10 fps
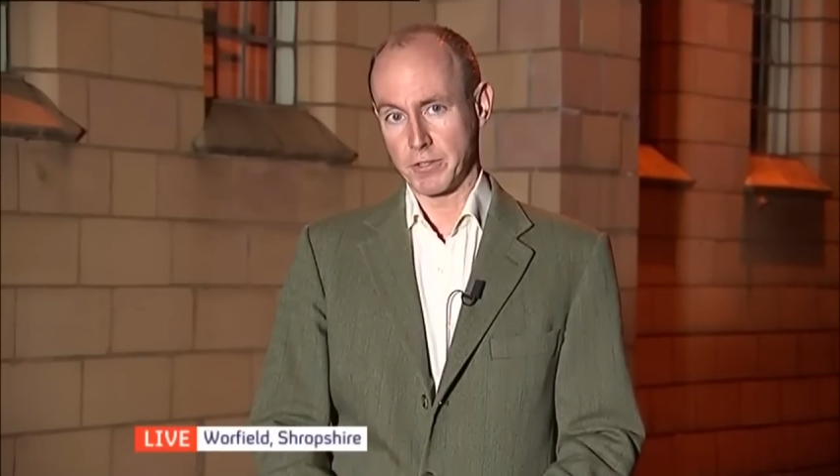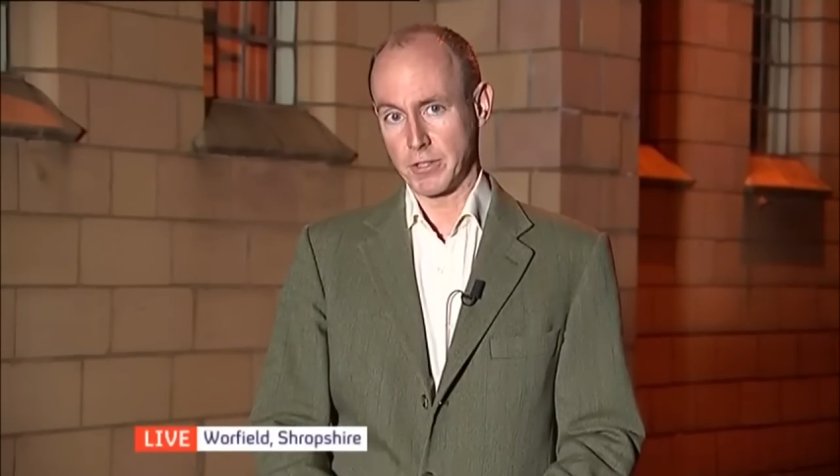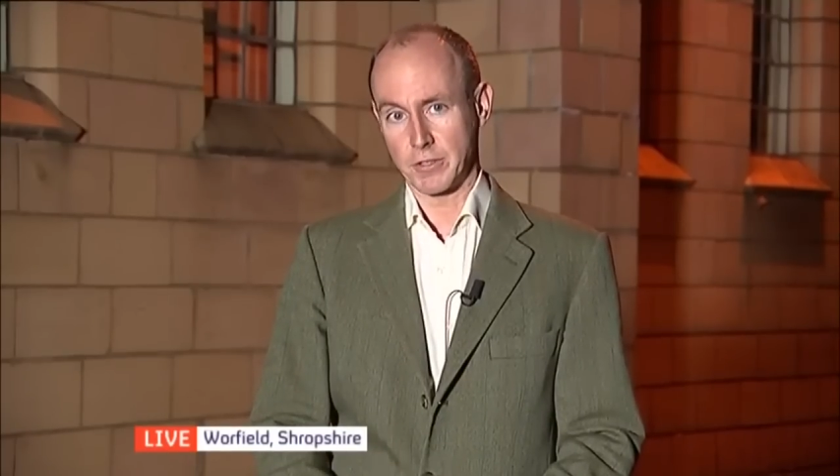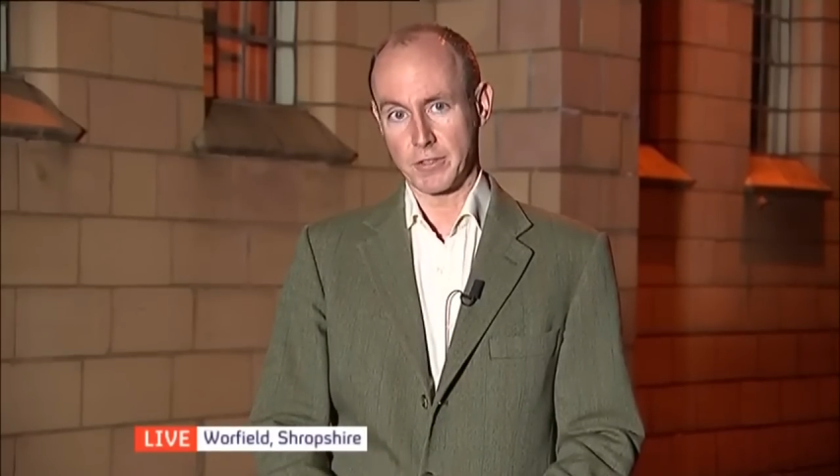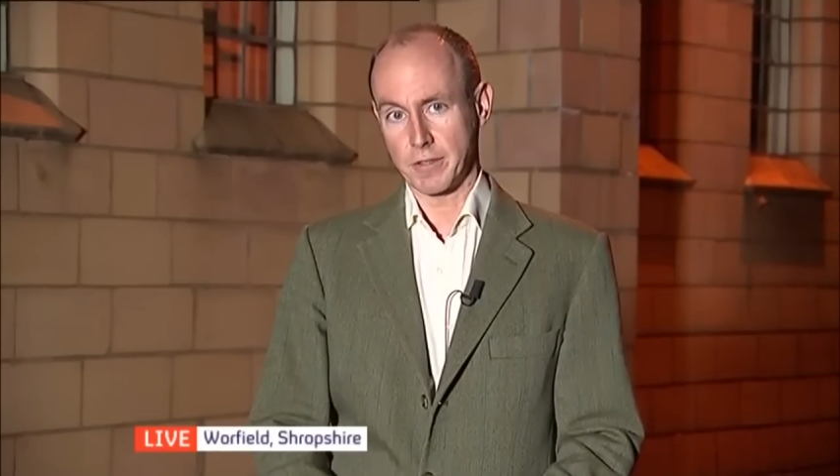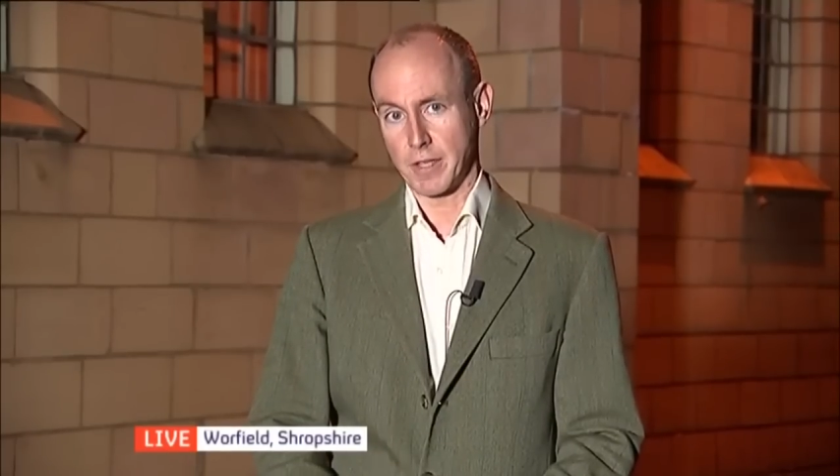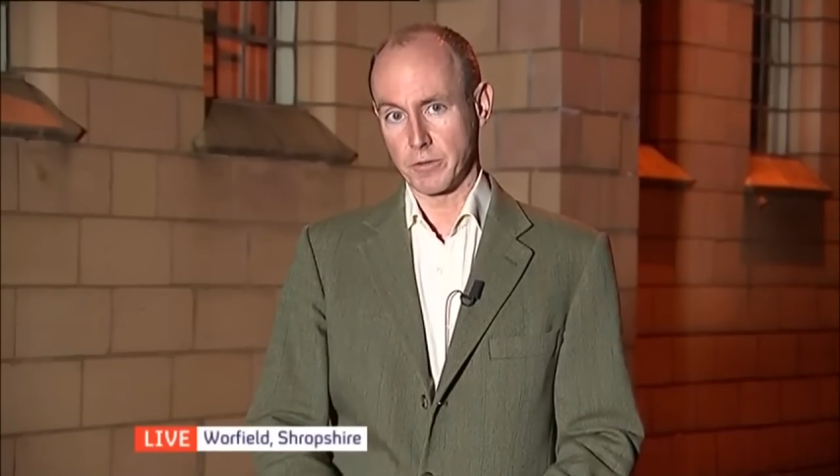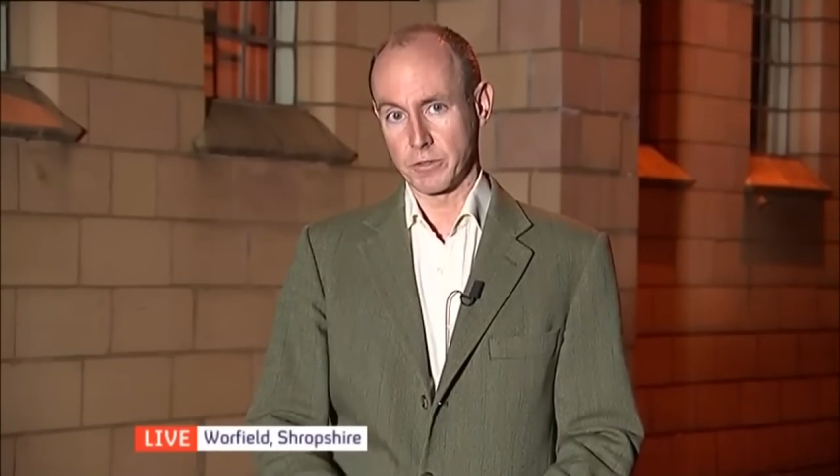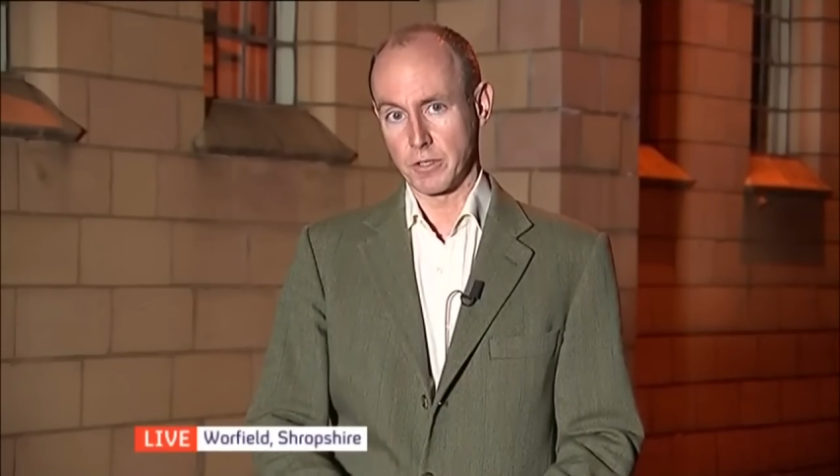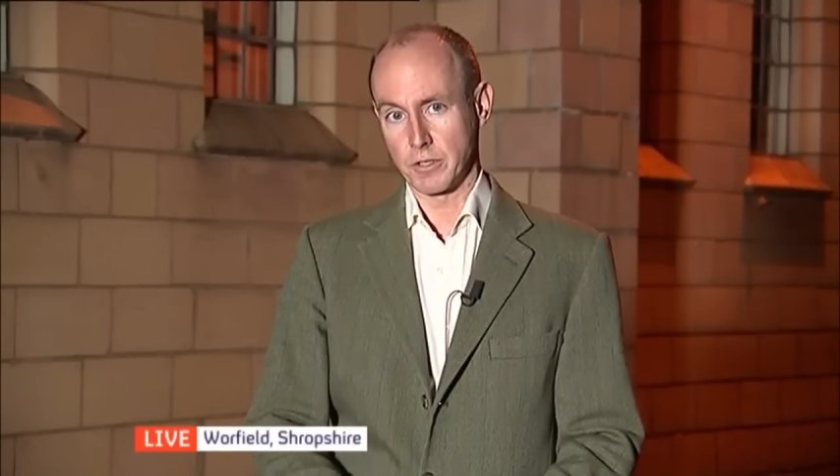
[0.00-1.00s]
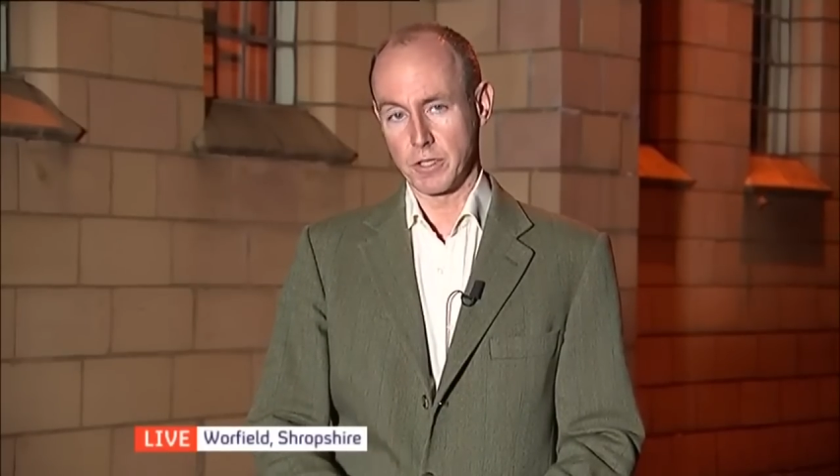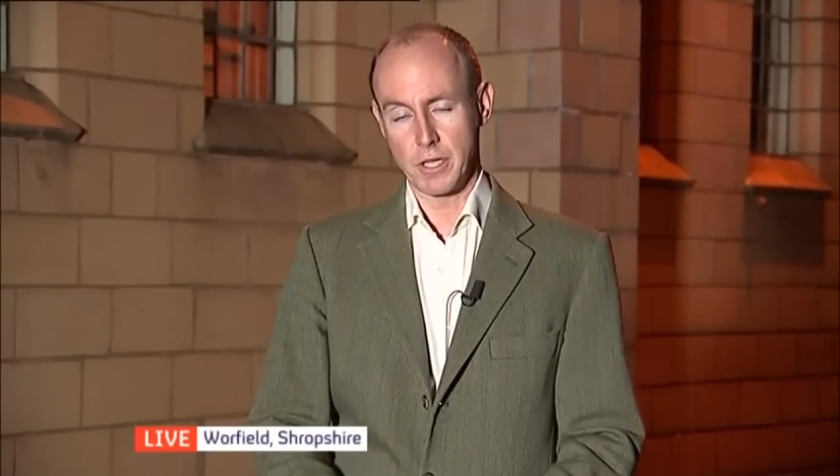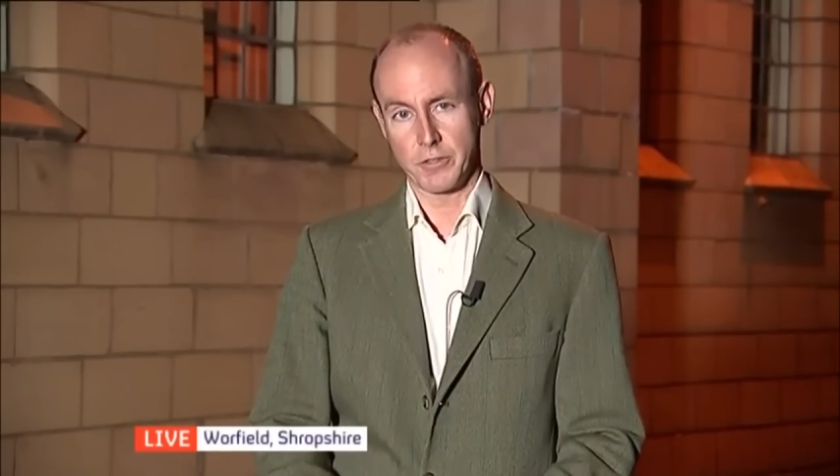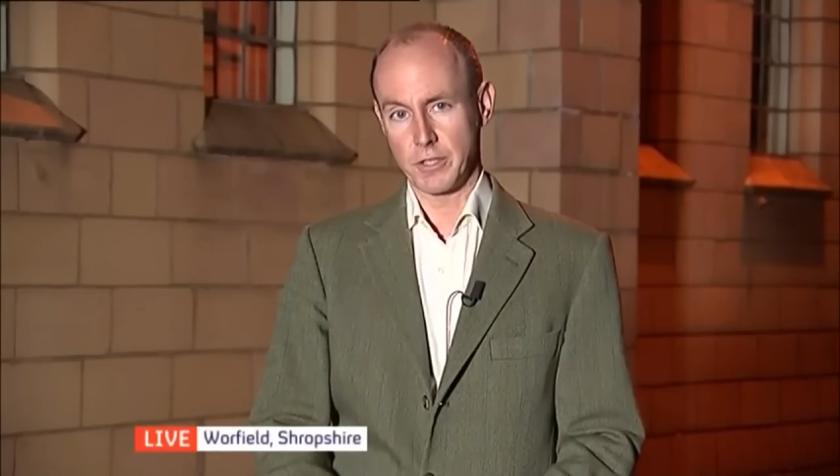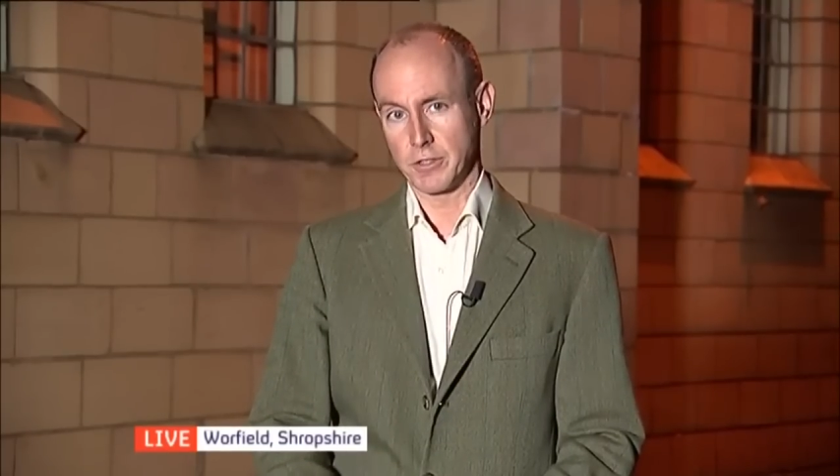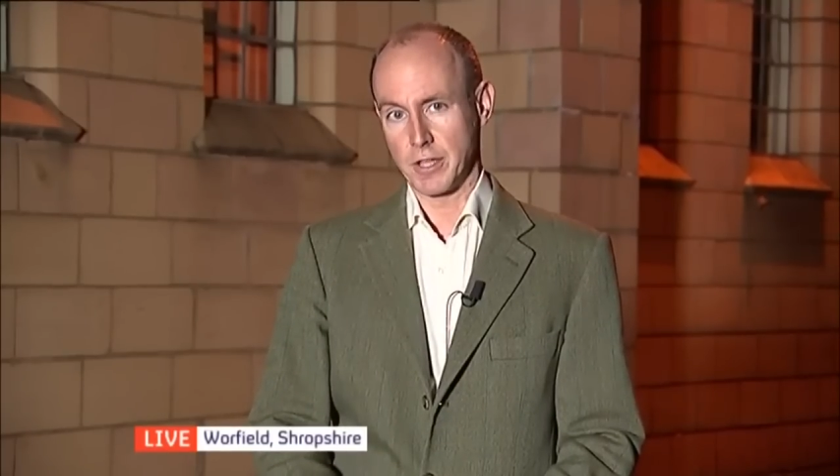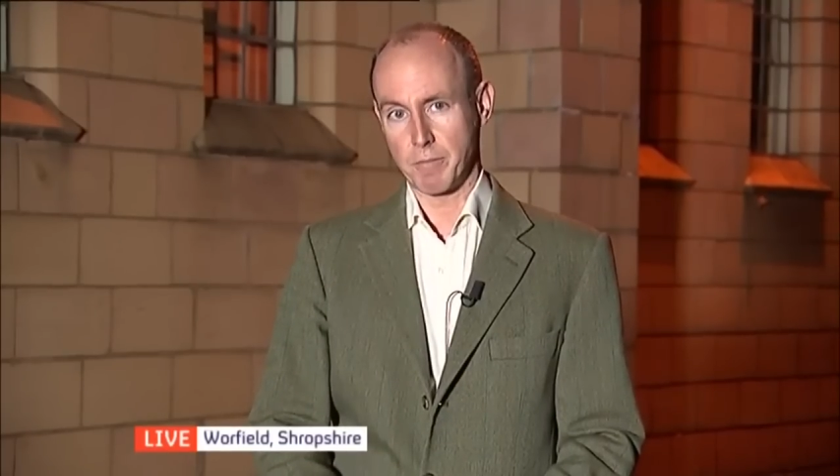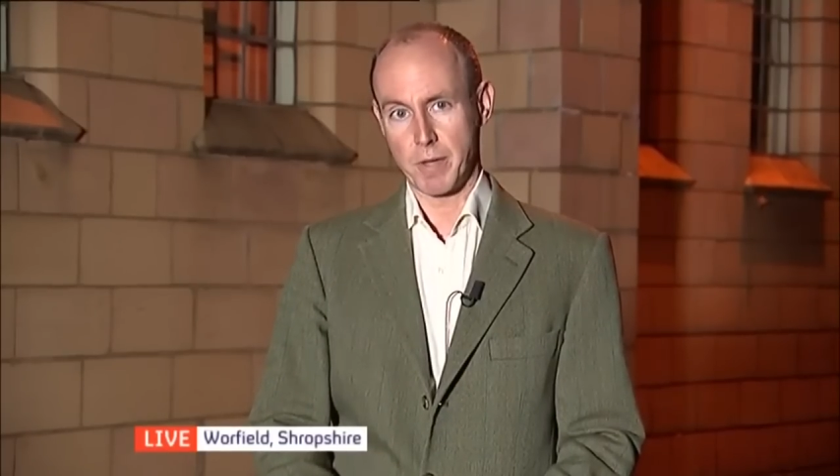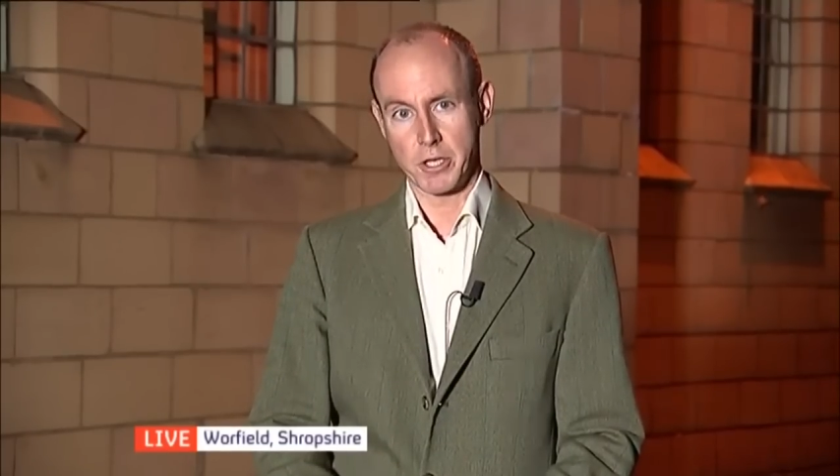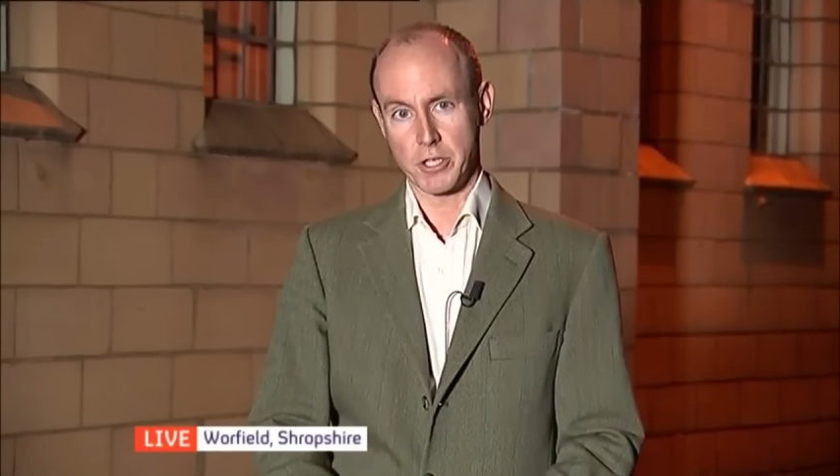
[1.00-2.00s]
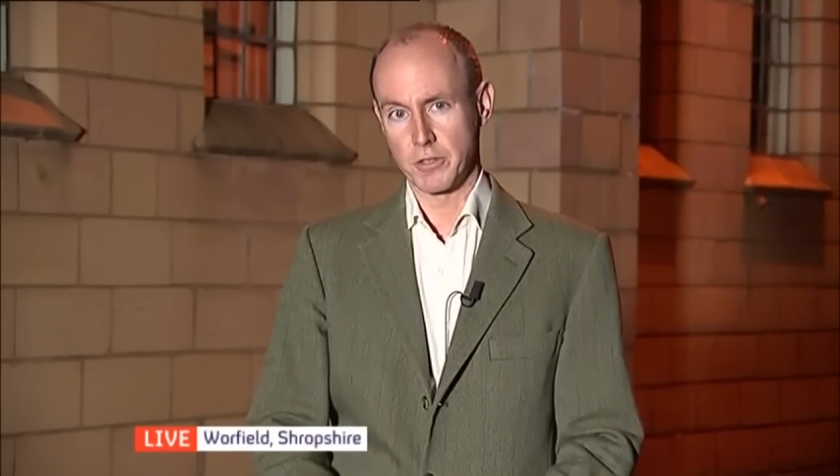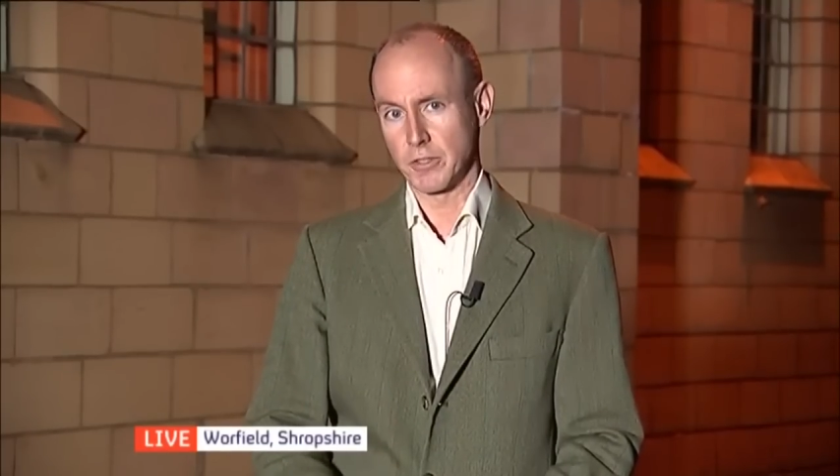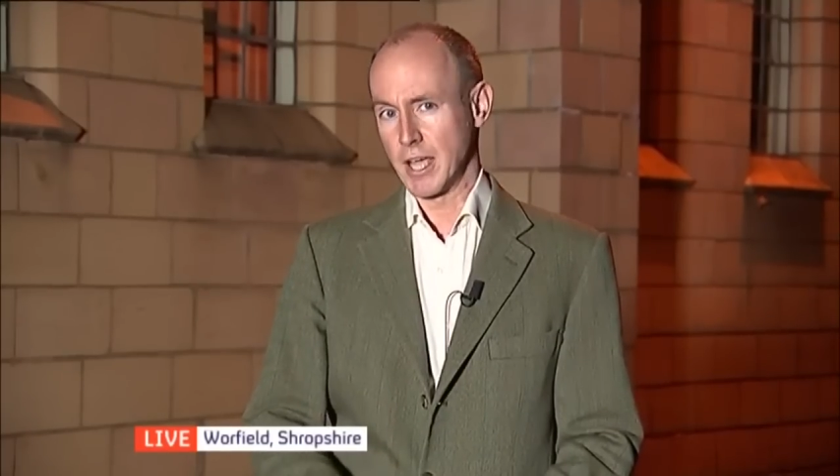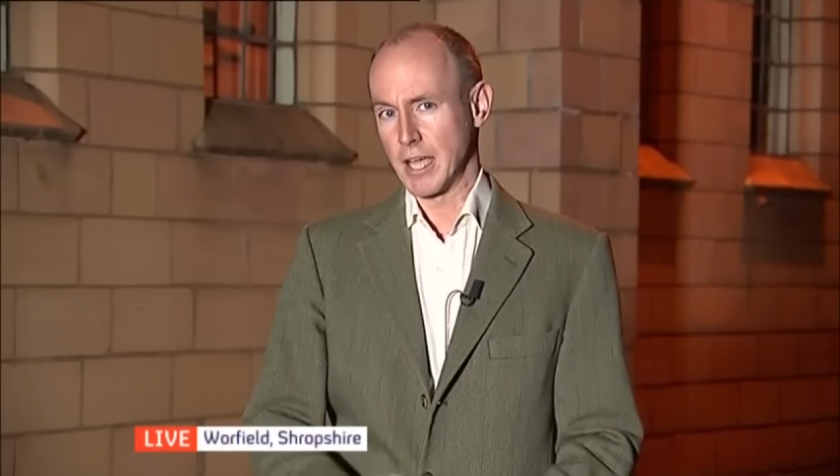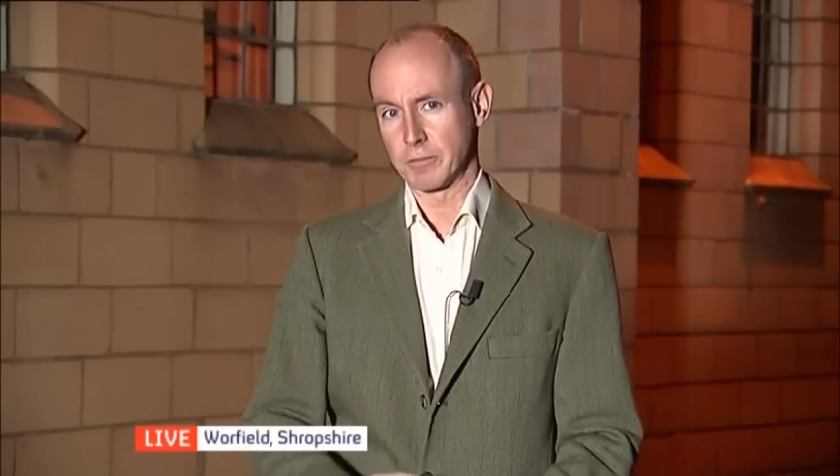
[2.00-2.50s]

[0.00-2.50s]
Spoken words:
60,000 nurses and their pensions.